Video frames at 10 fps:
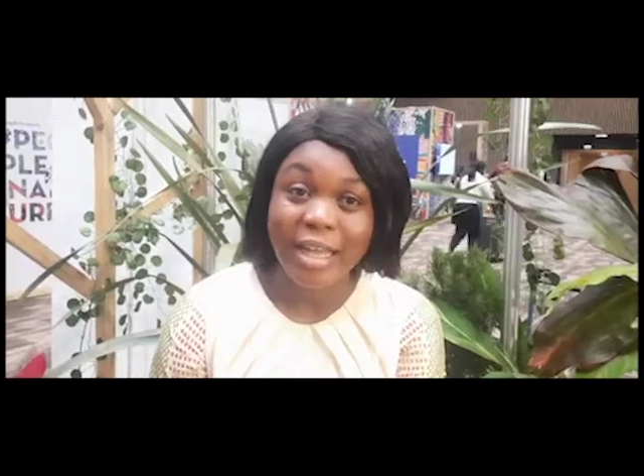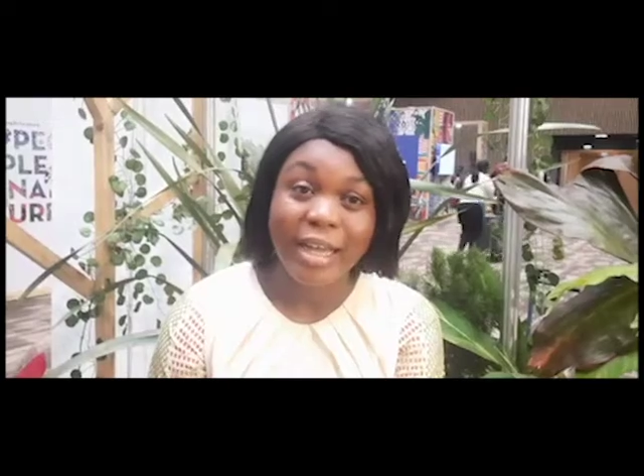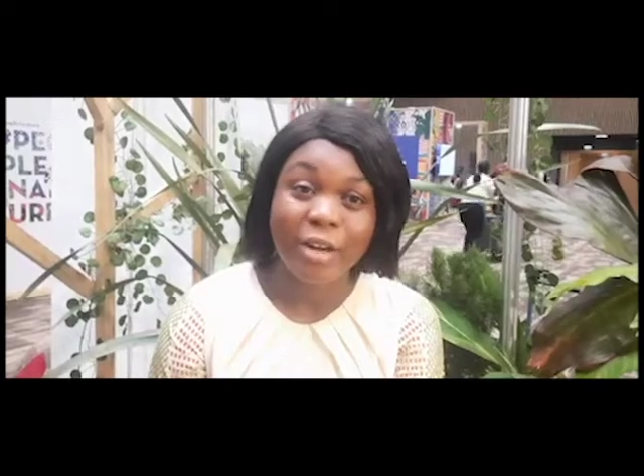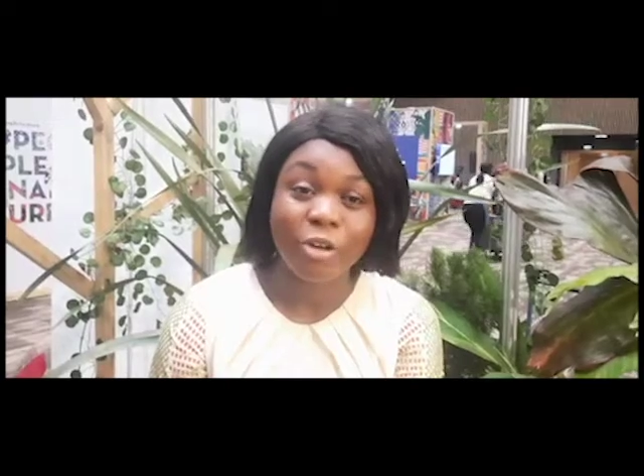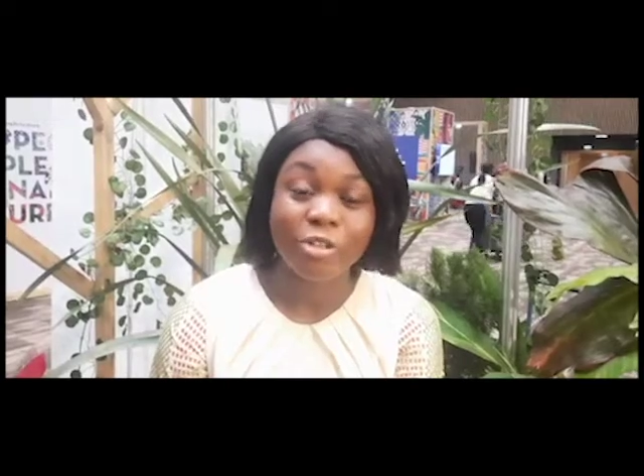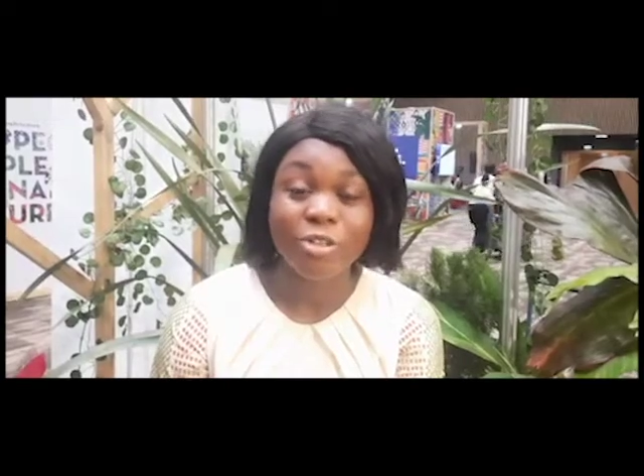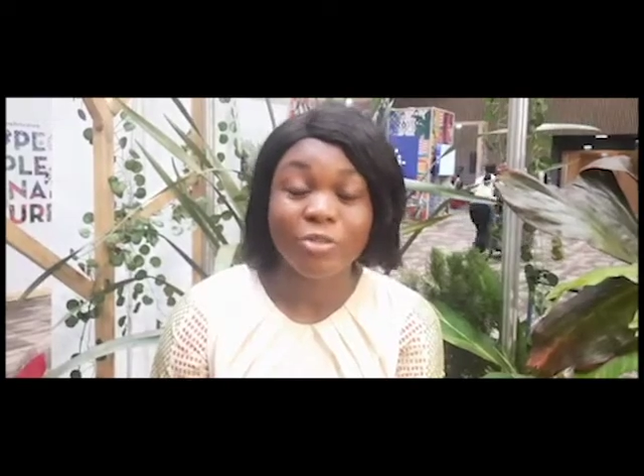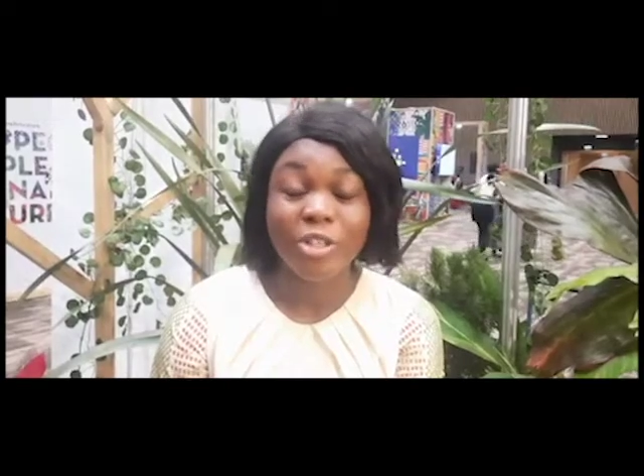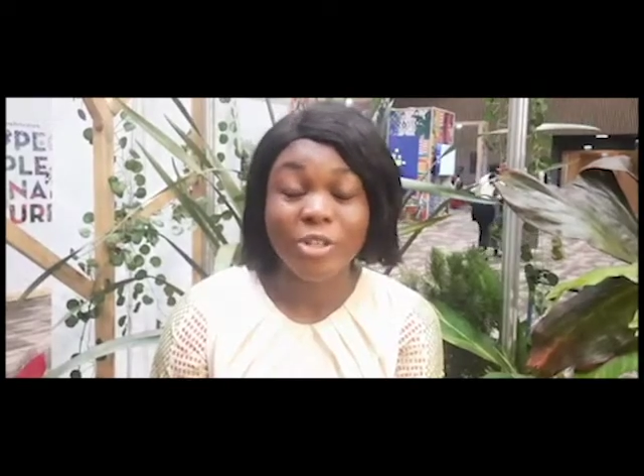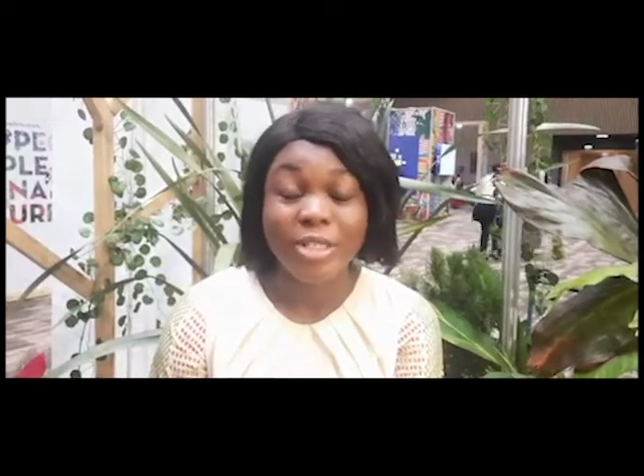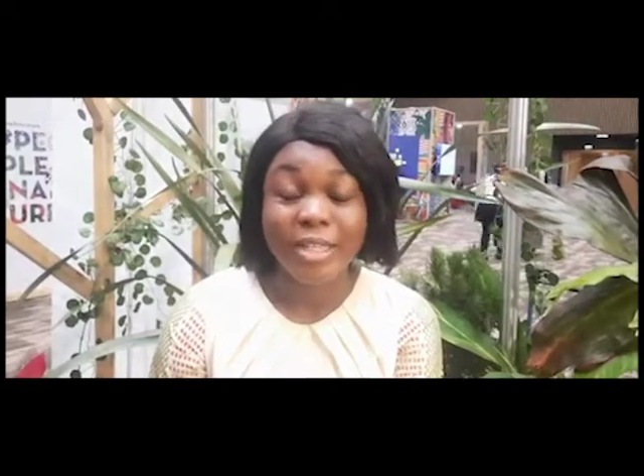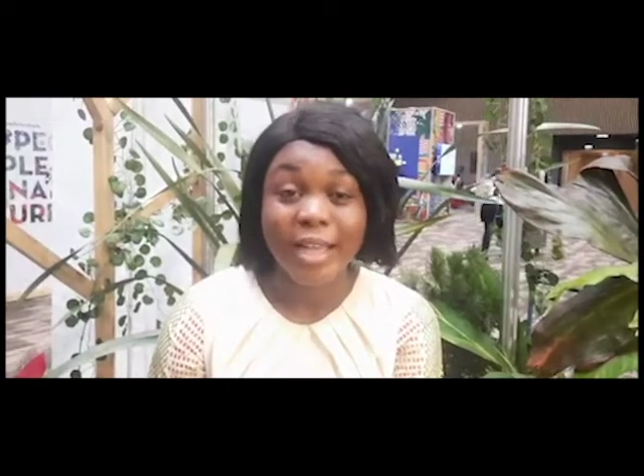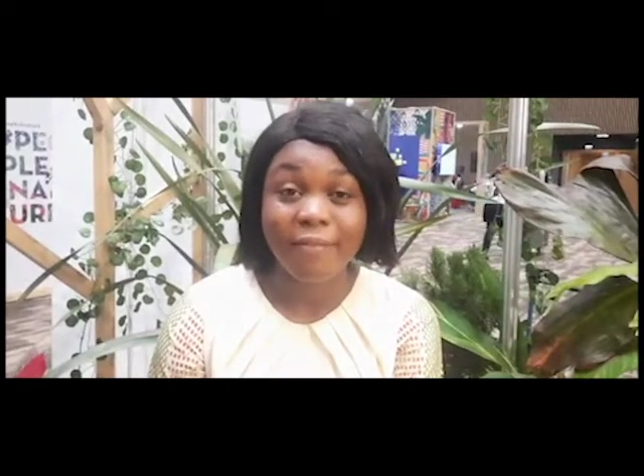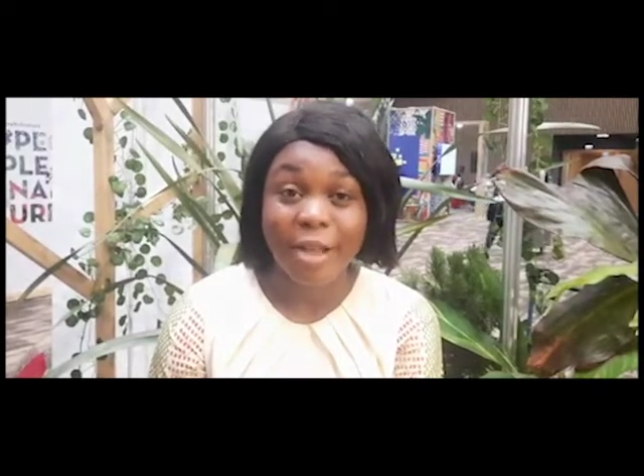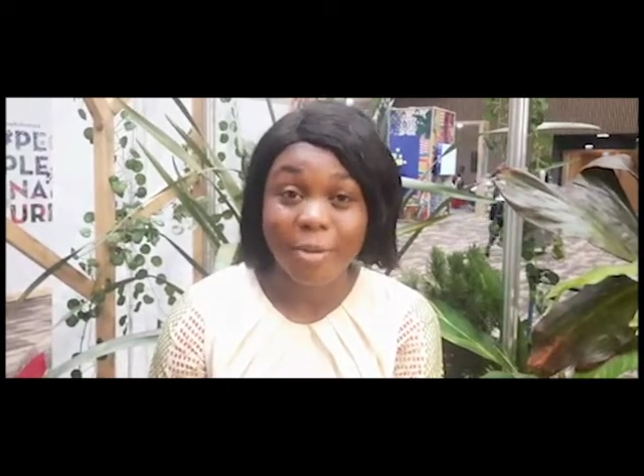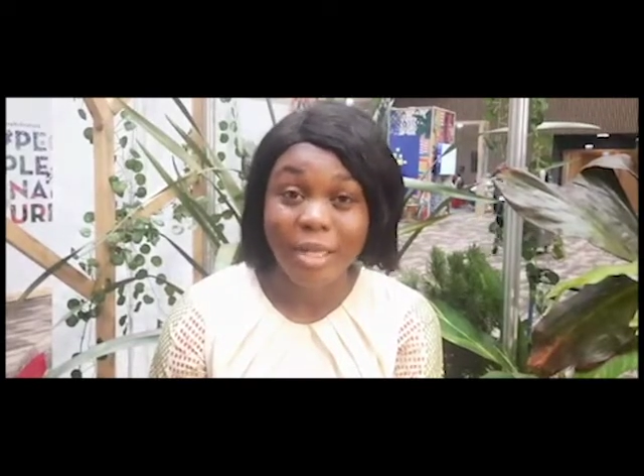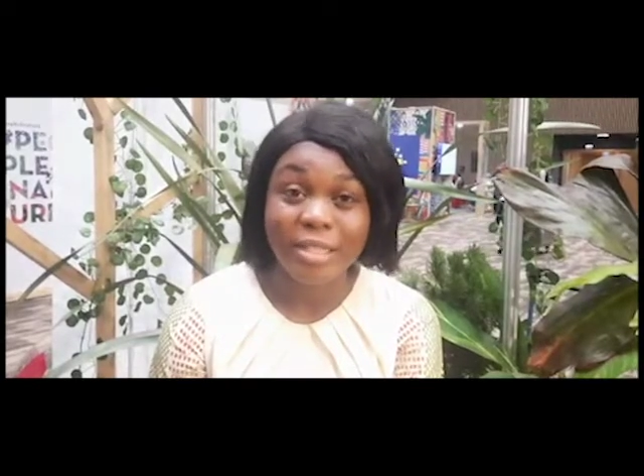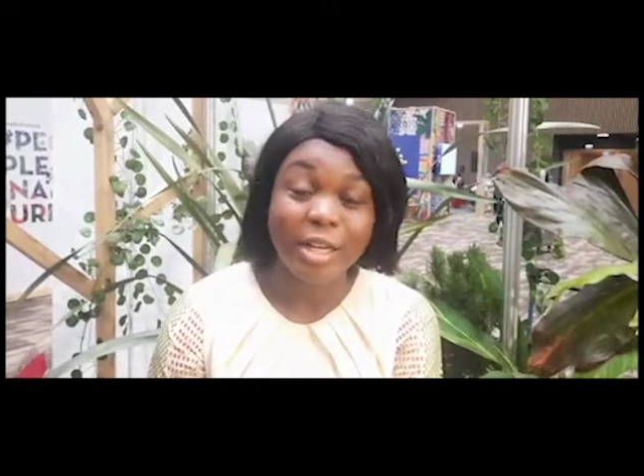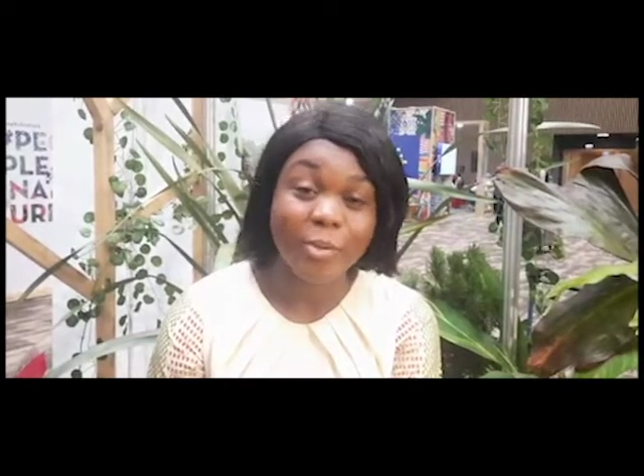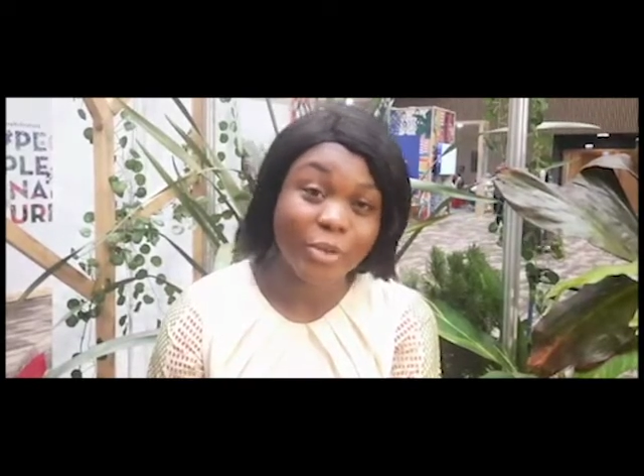and also reducing environmental